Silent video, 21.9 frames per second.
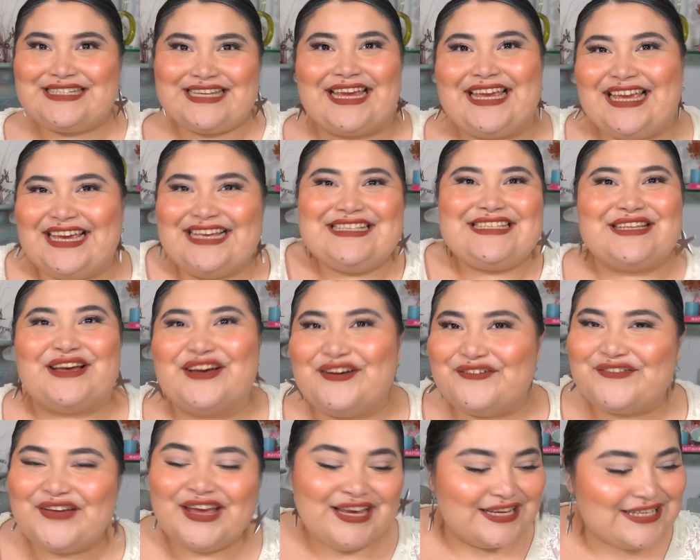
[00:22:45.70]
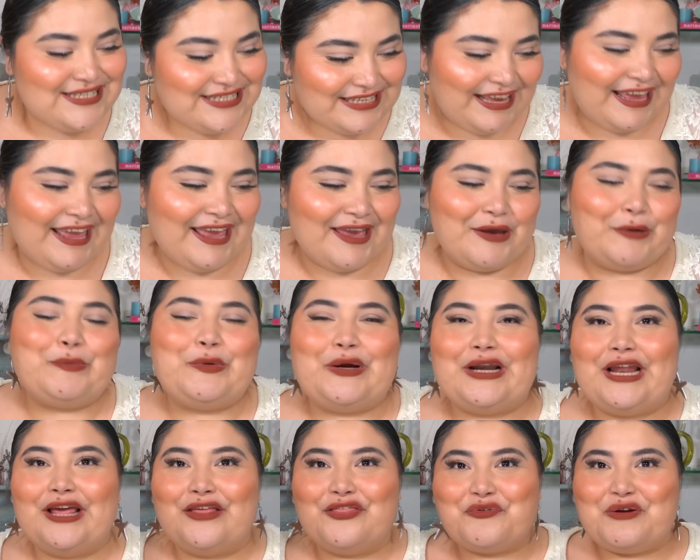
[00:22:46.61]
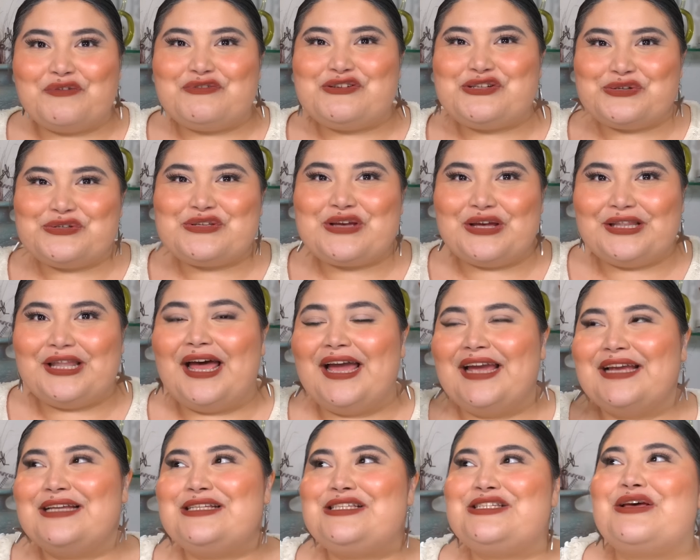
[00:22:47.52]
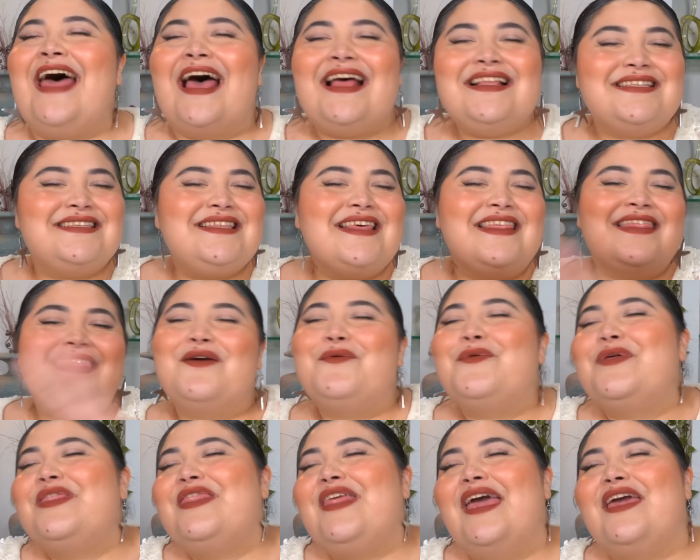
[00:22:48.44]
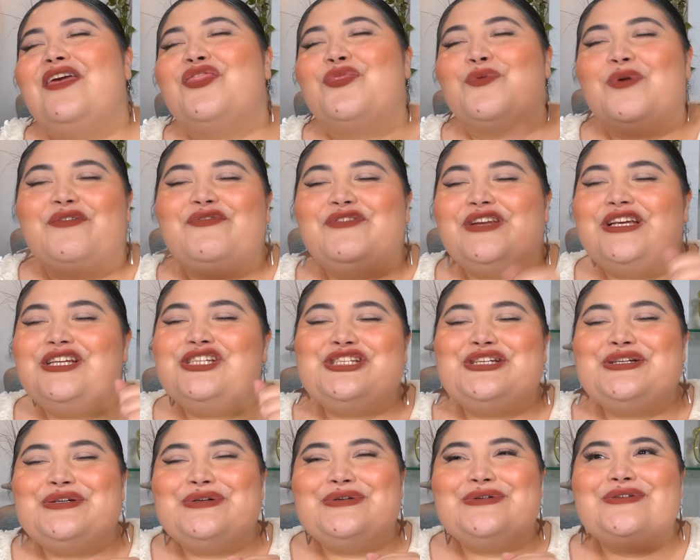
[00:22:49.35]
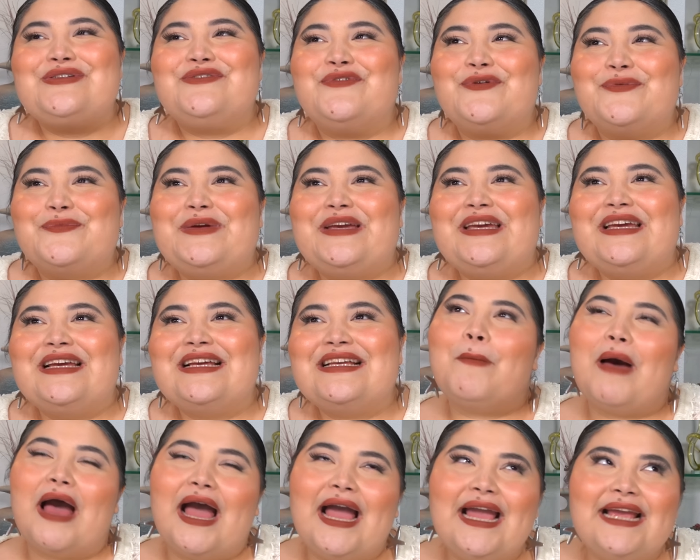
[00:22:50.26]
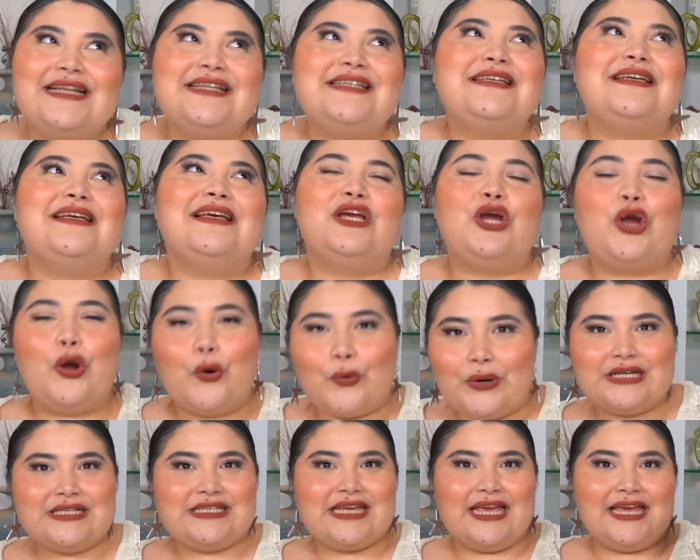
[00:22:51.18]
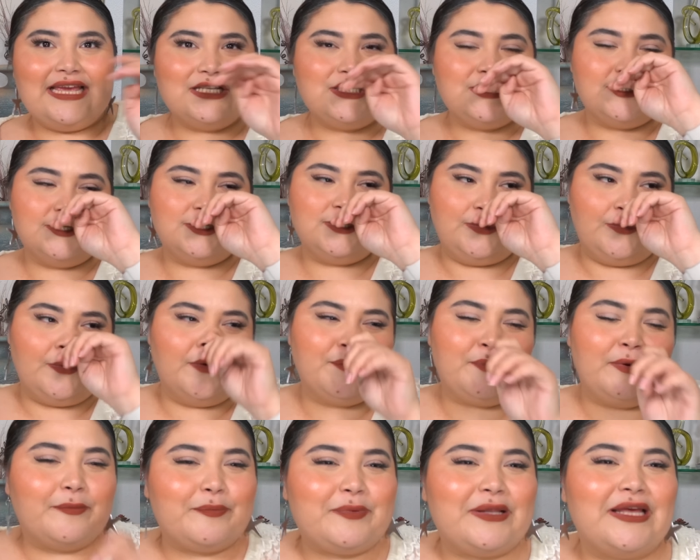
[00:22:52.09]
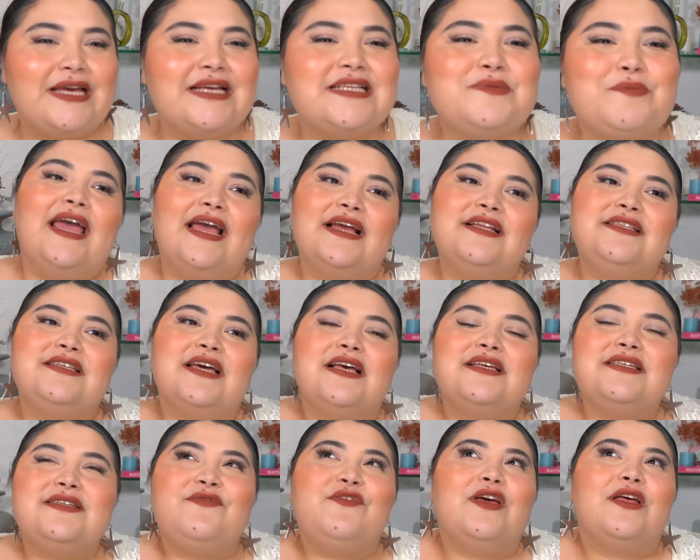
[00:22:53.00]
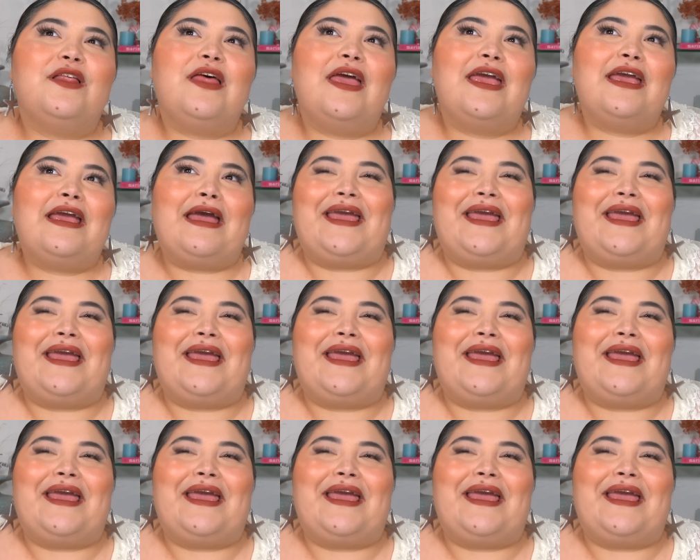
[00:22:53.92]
taking stuff to him when I thrift shoes online. So that's the thing with like thrifting shoes for me. It's mind going to take it to the shoe repair place. It does feel like